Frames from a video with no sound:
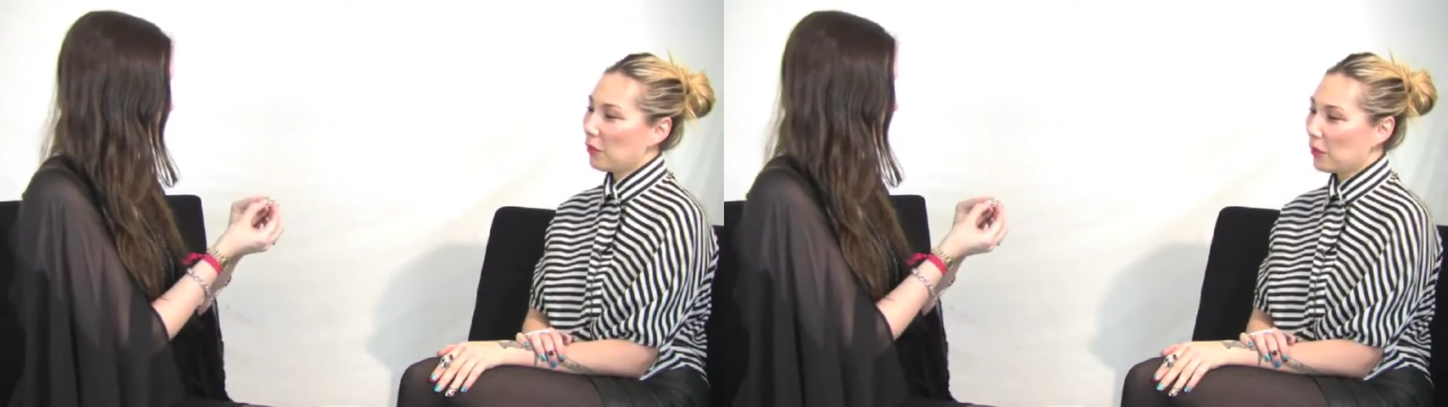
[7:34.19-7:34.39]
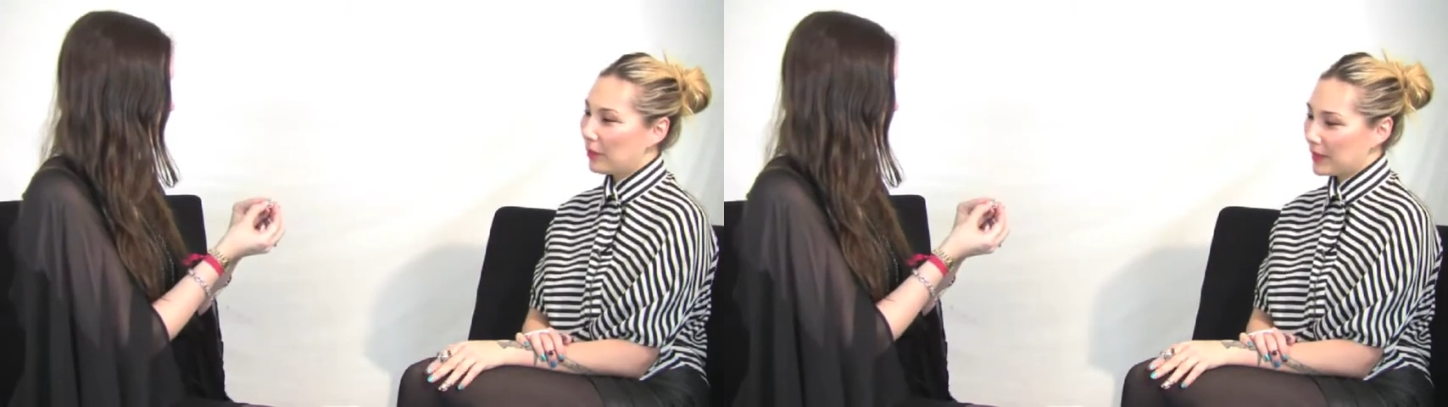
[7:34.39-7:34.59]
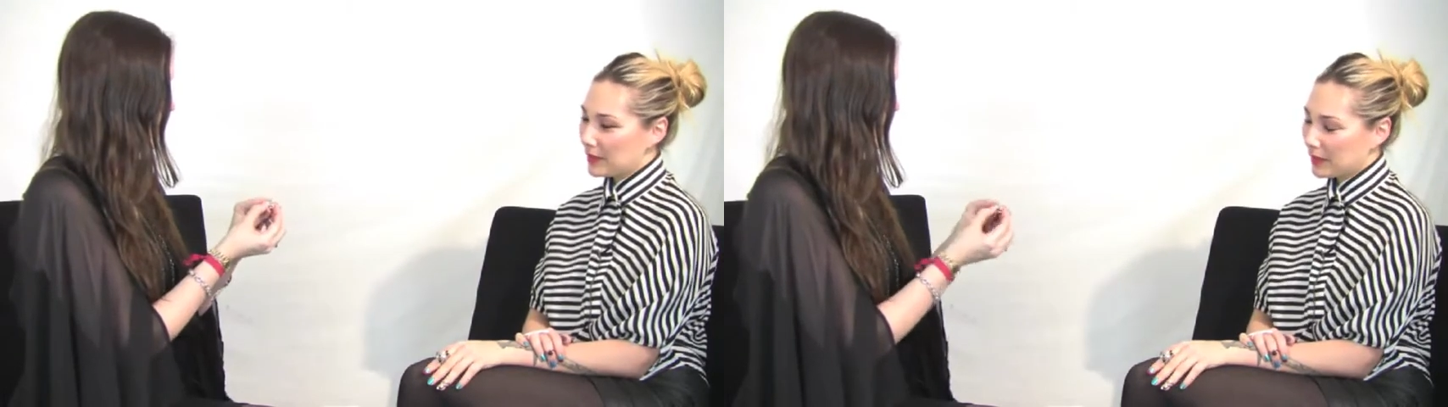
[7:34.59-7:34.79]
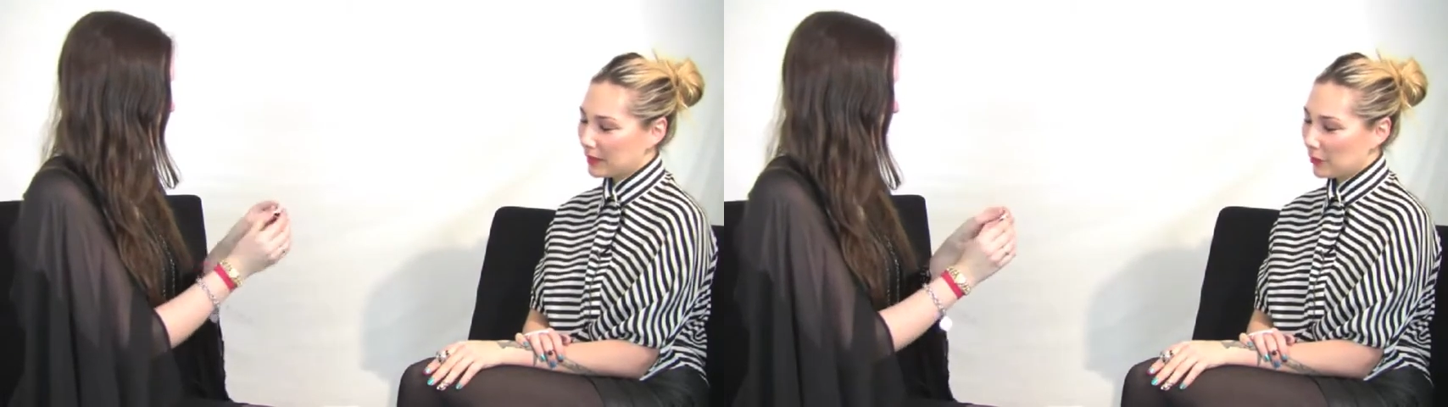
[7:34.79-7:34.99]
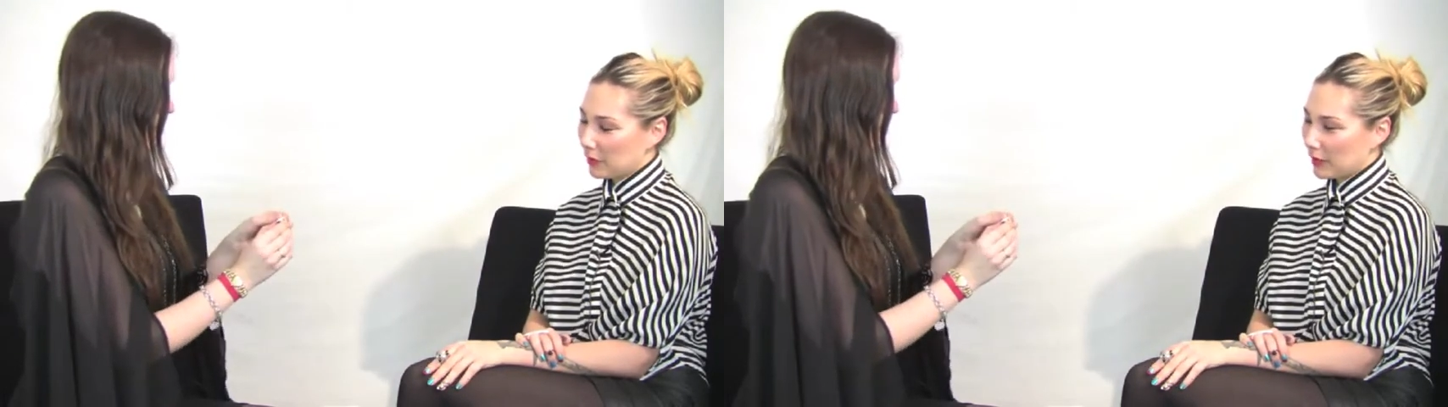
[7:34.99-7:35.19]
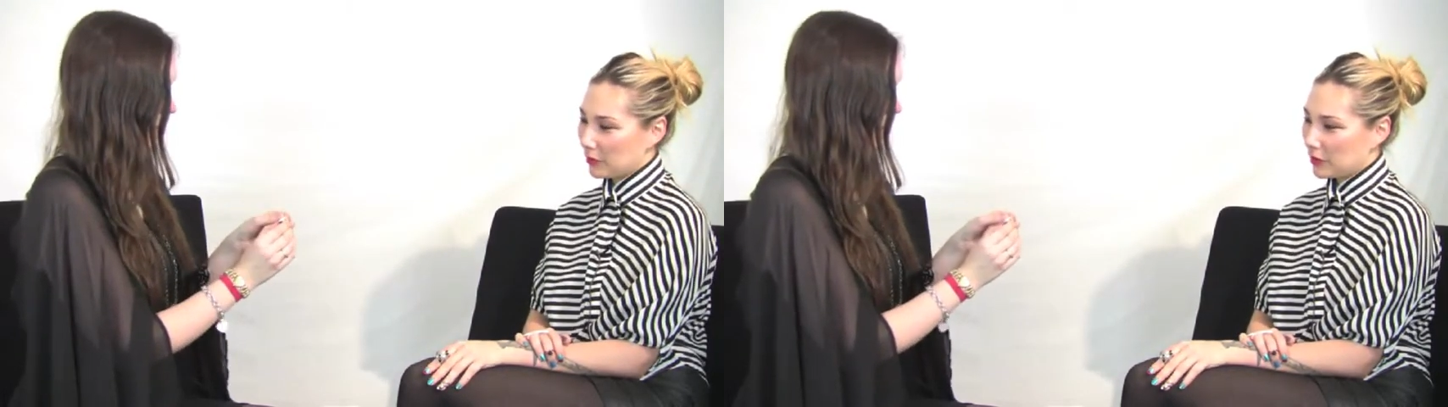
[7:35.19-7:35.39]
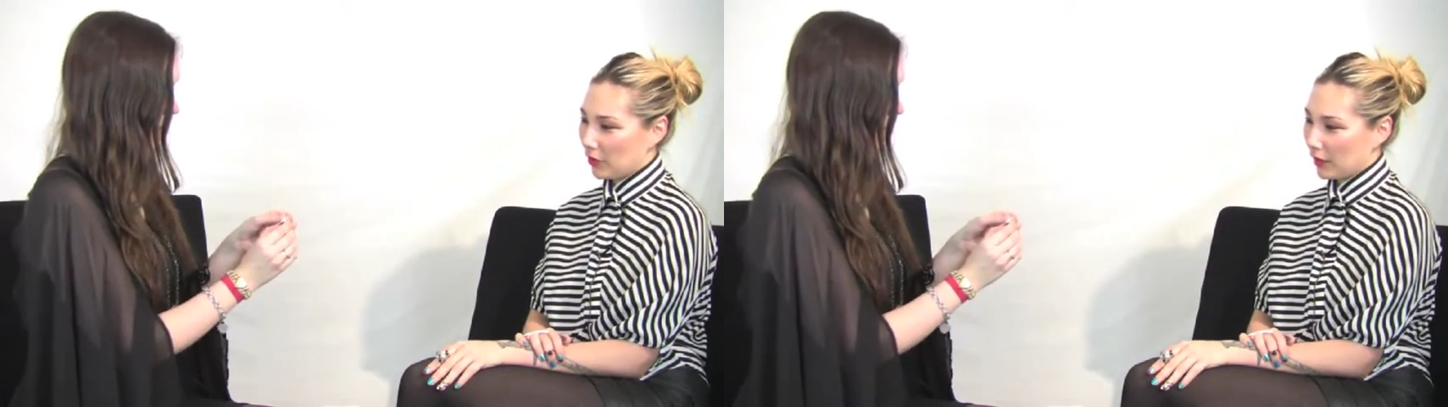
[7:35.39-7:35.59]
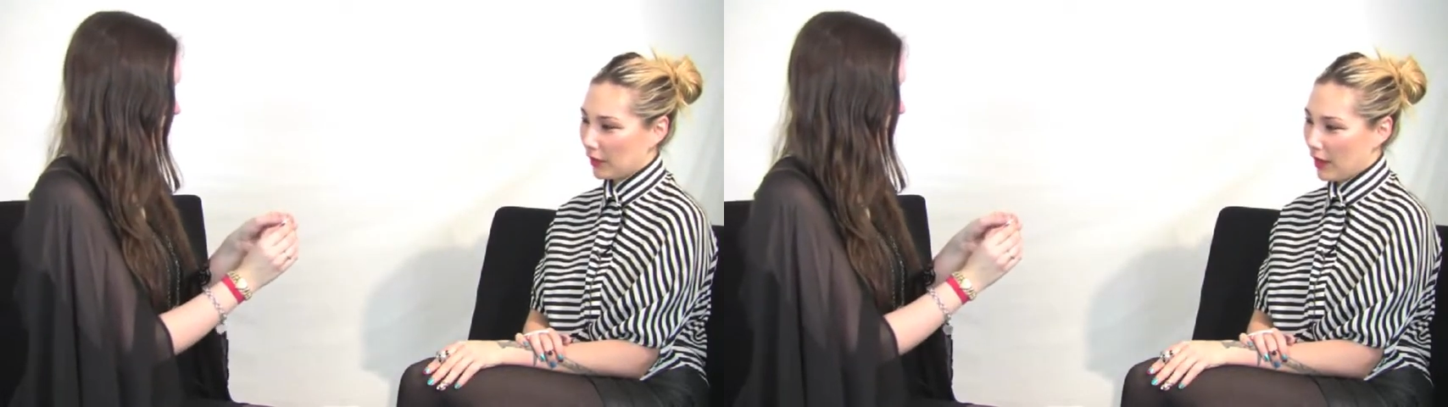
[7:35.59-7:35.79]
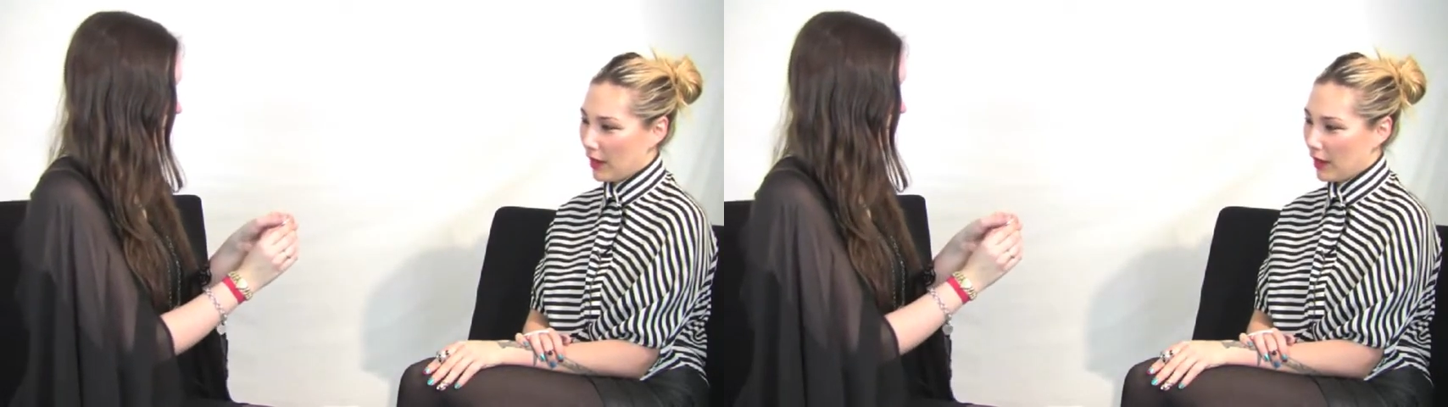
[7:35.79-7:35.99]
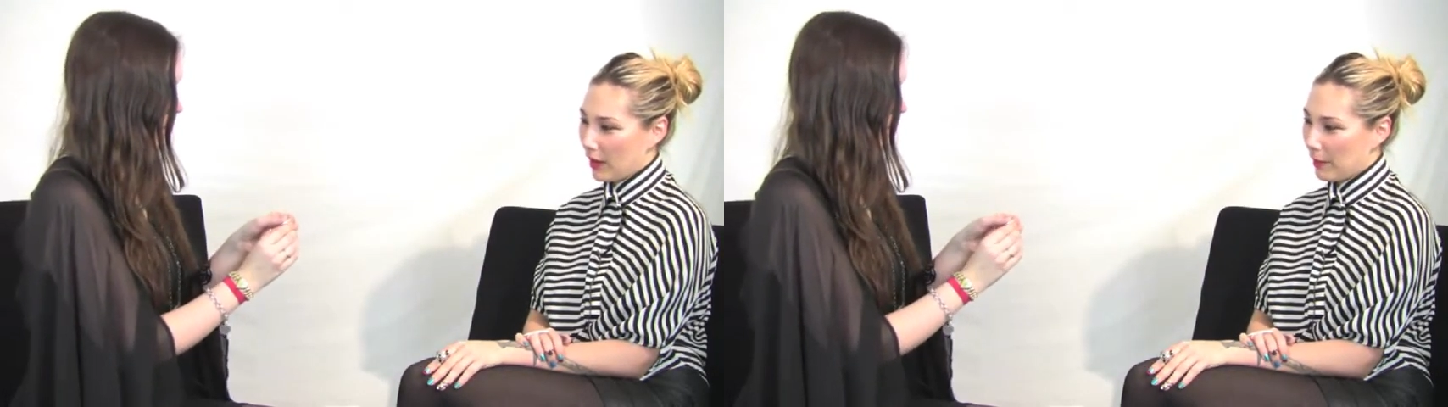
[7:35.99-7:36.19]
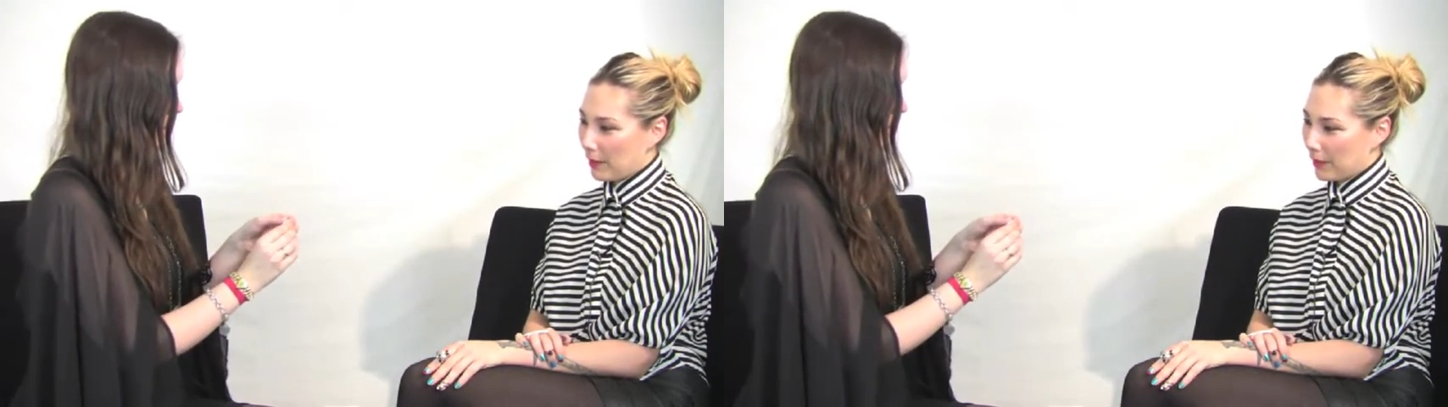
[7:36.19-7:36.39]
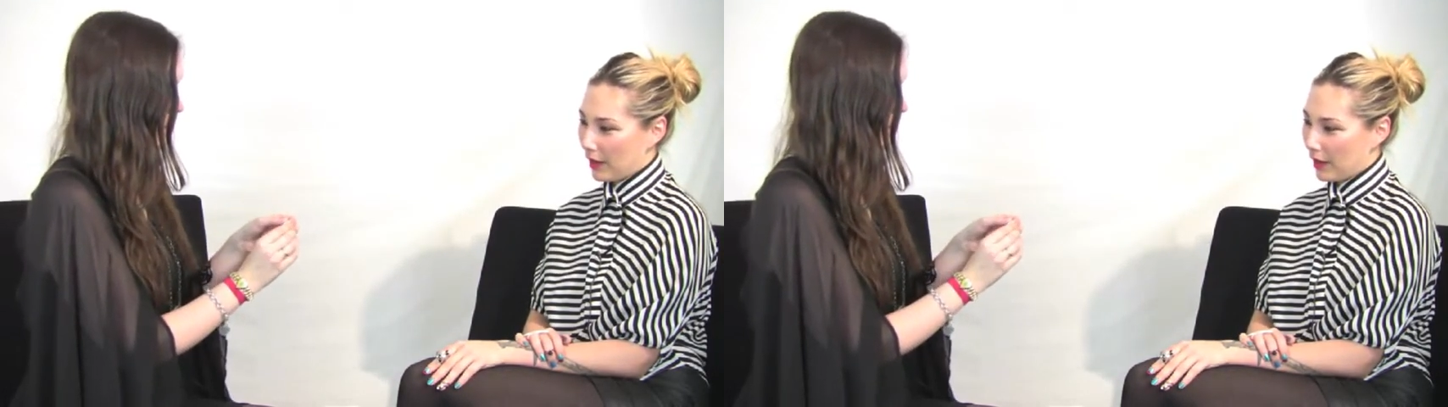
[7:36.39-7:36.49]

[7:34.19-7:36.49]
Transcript: Well, basically when I was growing up,